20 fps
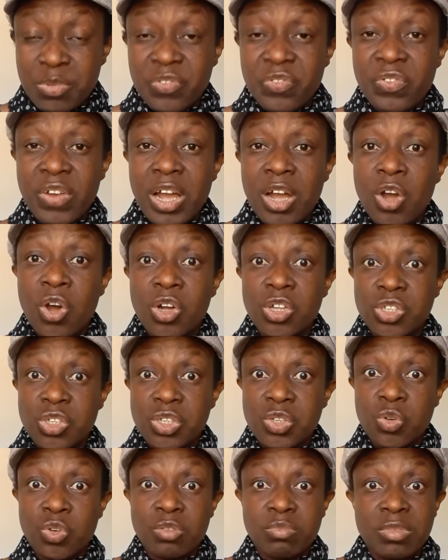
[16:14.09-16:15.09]
In fact, God
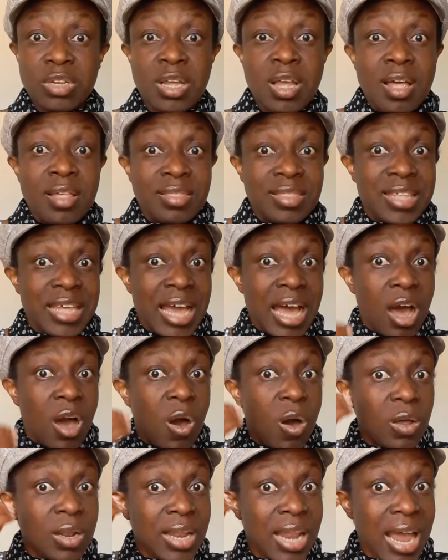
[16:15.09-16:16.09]
told me they are
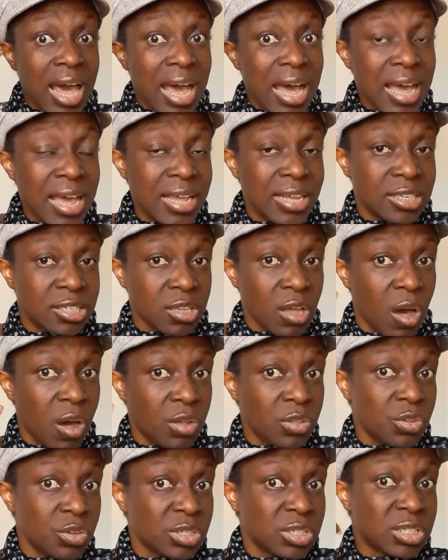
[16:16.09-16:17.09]
all lies,
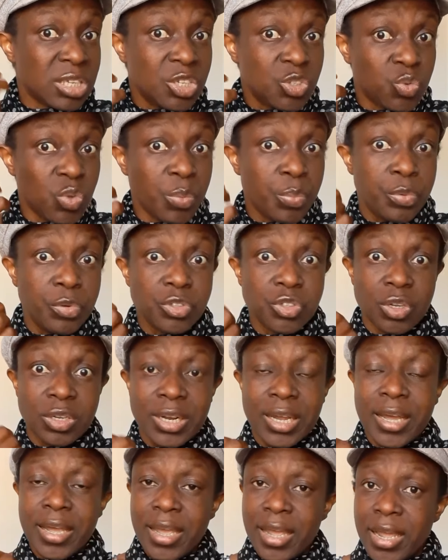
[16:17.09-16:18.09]
all those things we put on
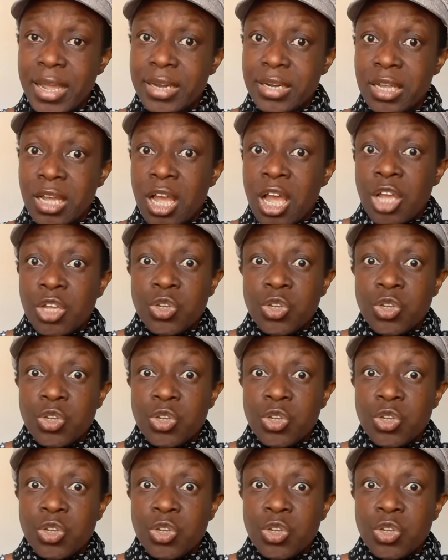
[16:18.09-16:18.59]
our head.